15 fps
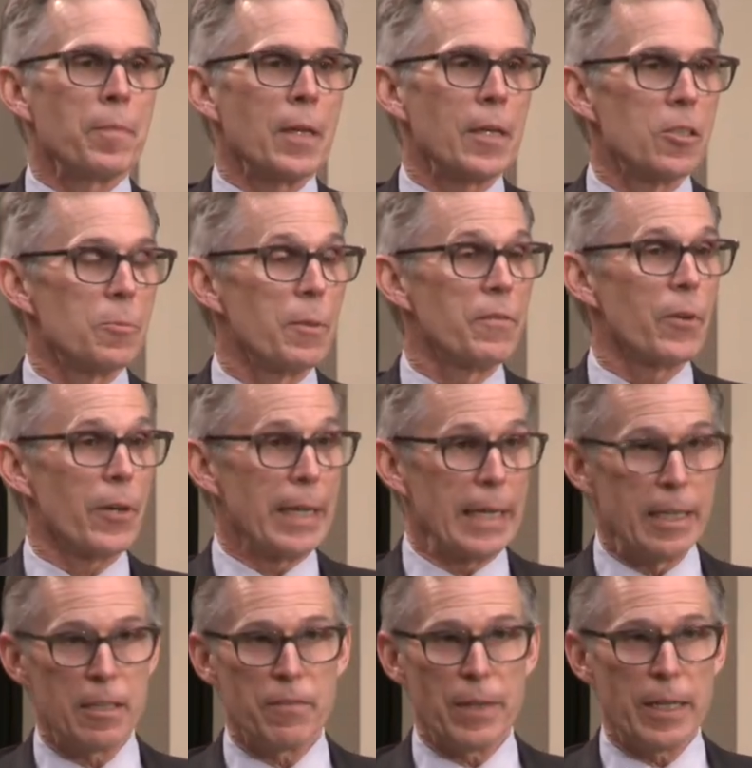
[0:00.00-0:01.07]
He's been very
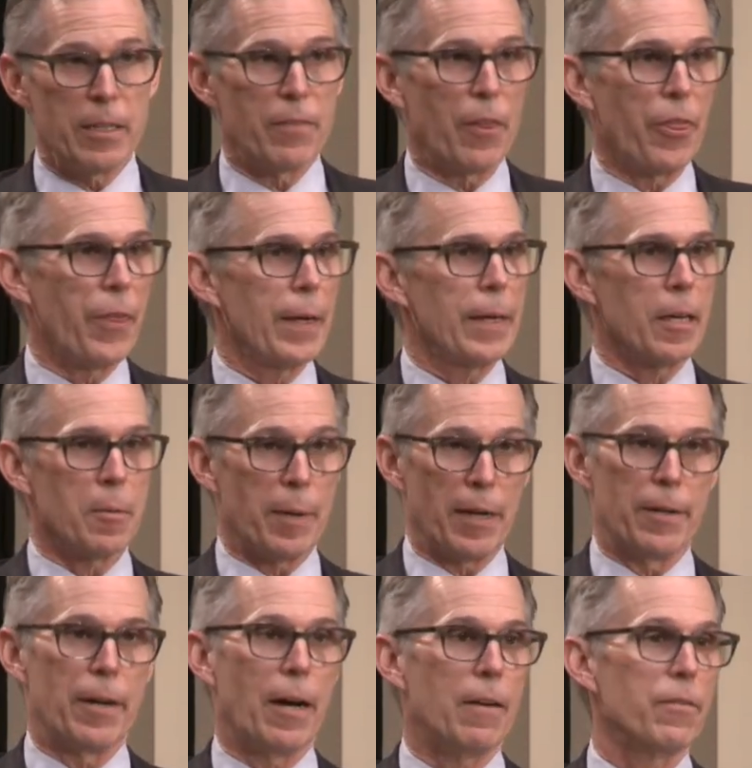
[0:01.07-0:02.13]
innovative in thinking
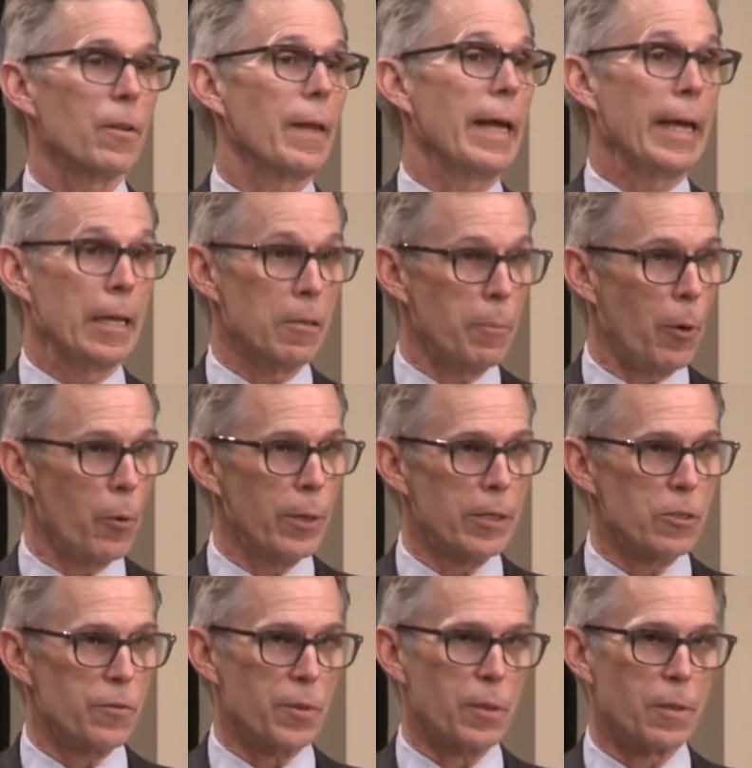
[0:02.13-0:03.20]
about novel
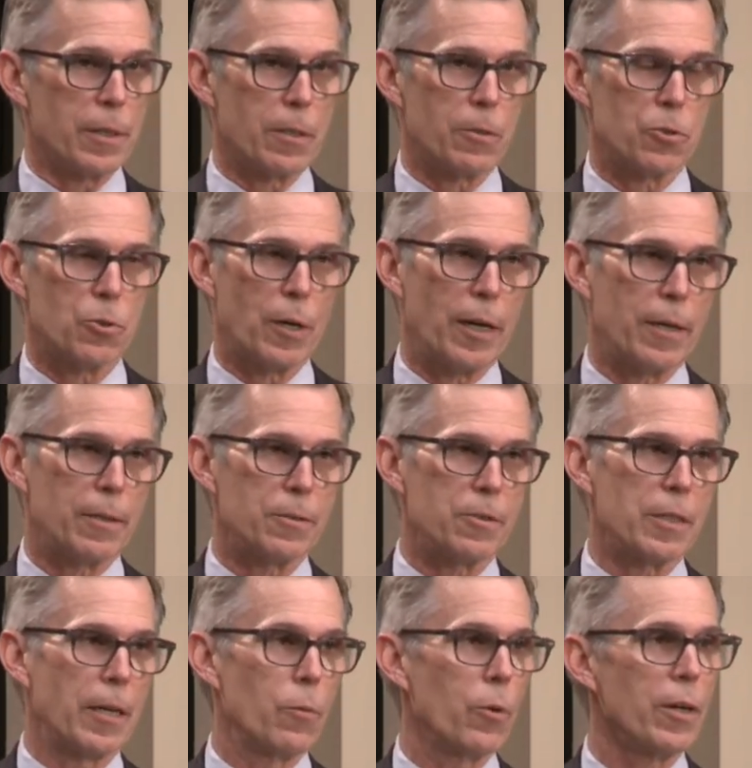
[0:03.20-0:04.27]
endpoints for clinical
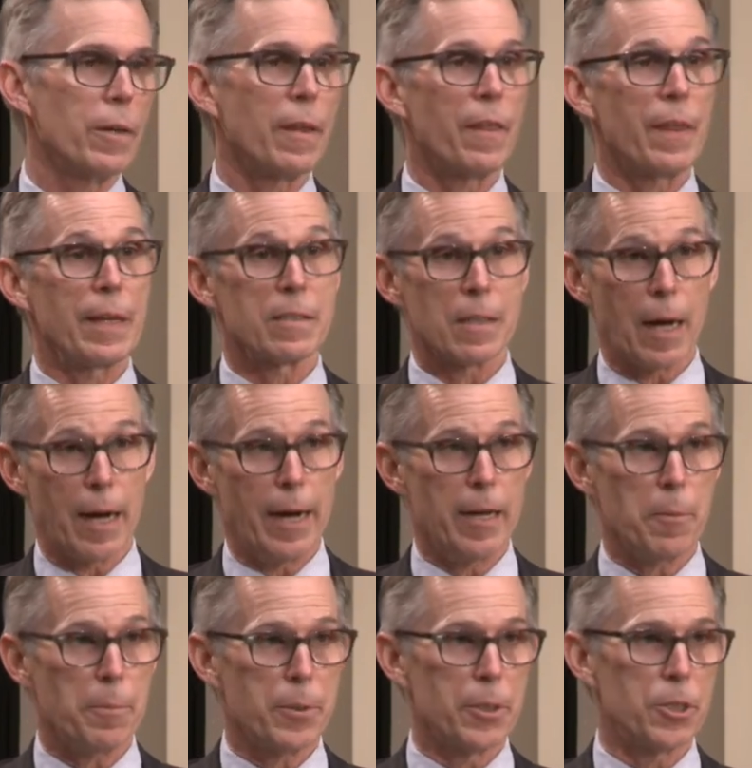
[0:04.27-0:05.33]
trials. And one of the things I
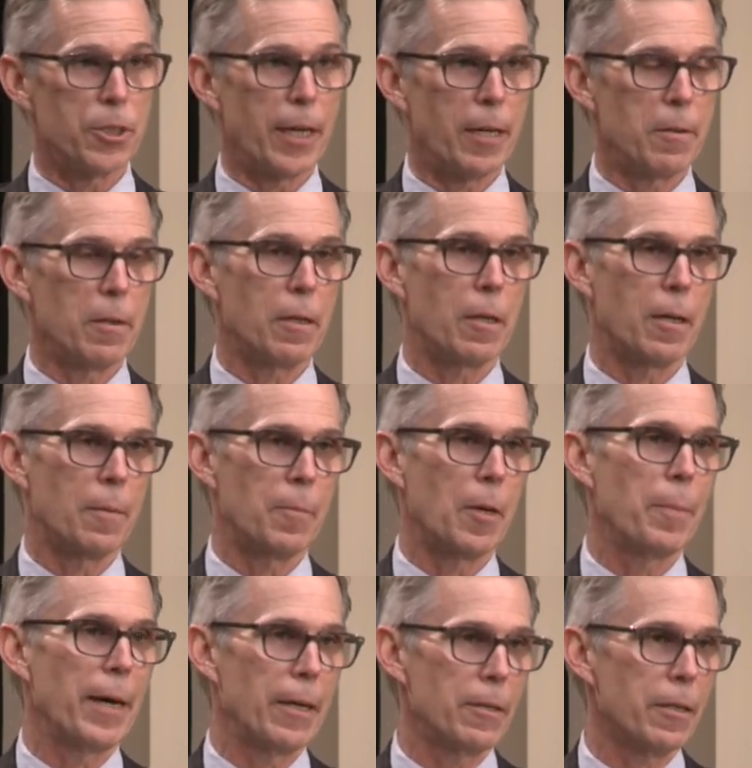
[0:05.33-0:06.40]
appreciate
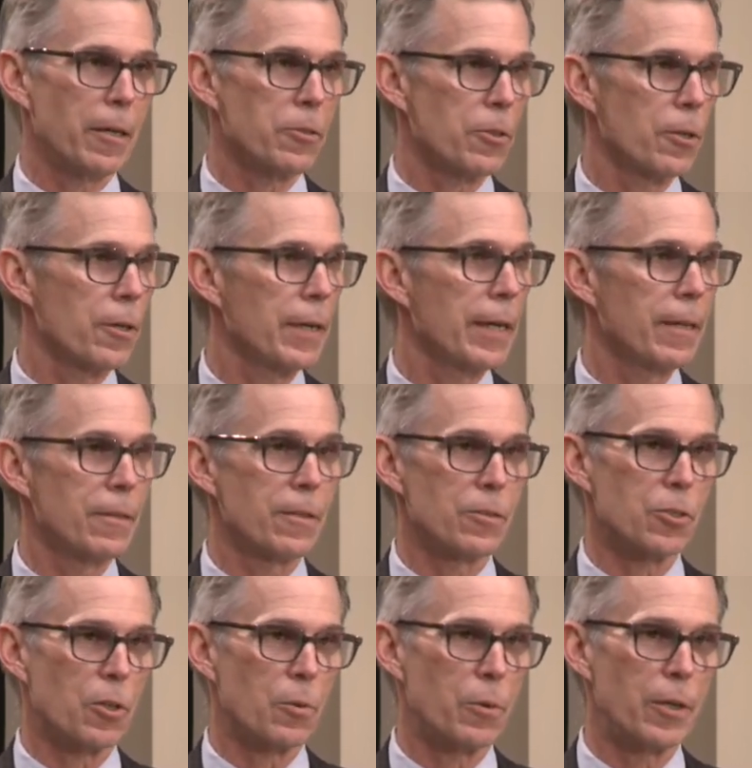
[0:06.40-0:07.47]
about Dr.
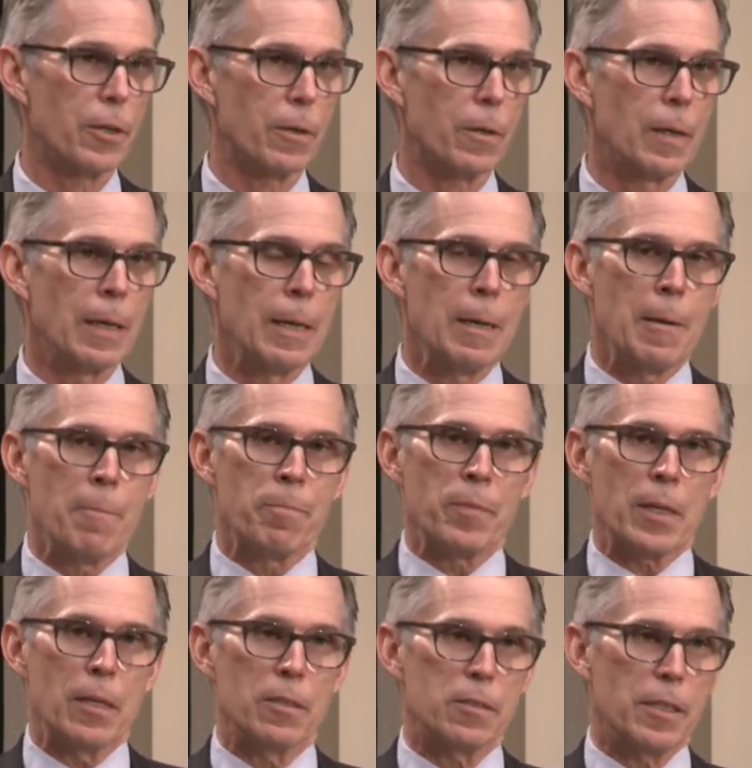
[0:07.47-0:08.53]
Hernandez's career
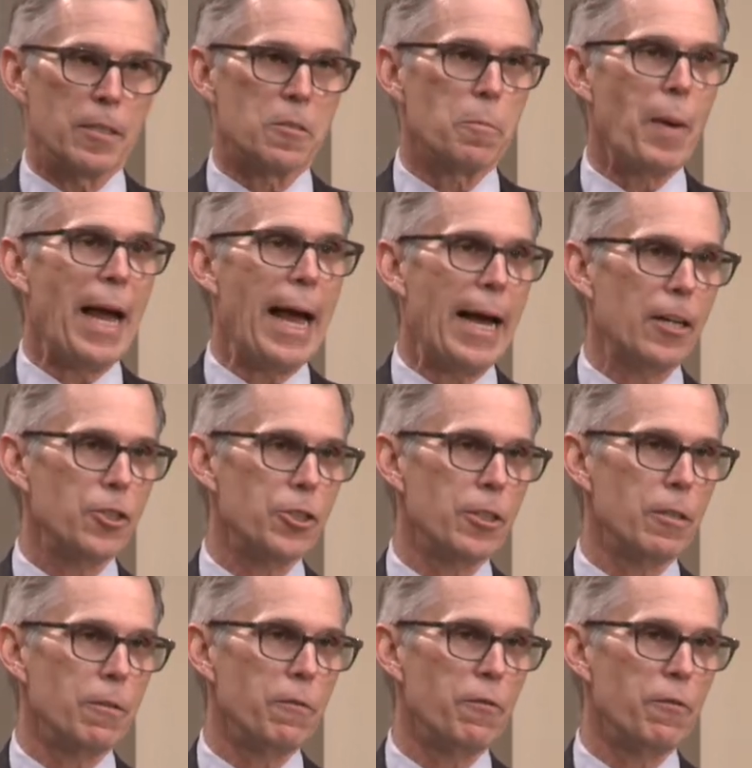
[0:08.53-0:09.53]
is his passion